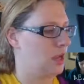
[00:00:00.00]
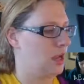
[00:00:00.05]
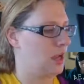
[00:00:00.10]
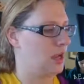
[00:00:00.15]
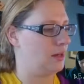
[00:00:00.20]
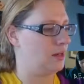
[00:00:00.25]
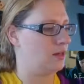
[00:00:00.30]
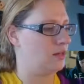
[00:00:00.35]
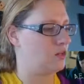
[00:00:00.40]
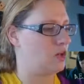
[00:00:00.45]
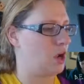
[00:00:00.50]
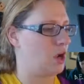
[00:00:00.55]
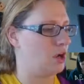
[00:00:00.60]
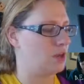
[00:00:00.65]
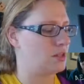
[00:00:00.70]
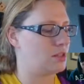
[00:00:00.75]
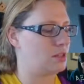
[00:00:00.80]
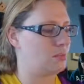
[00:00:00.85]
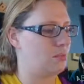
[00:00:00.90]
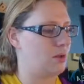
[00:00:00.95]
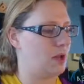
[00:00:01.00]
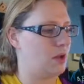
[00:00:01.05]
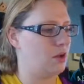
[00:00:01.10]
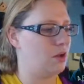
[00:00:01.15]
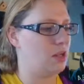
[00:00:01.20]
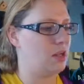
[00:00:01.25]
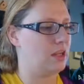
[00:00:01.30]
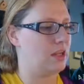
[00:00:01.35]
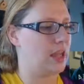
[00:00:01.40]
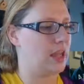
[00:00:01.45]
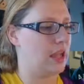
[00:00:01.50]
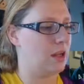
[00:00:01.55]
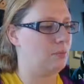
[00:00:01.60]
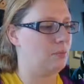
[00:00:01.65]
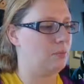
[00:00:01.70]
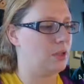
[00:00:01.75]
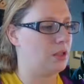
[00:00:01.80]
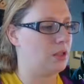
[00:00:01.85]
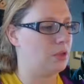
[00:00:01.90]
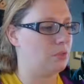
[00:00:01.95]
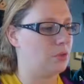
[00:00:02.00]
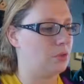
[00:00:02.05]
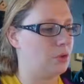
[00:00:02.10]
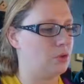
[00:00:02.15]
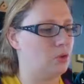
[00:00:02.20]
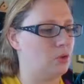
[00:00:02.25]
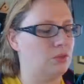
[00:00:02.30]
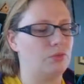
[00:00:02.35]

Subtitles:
And it talks about it can't be computed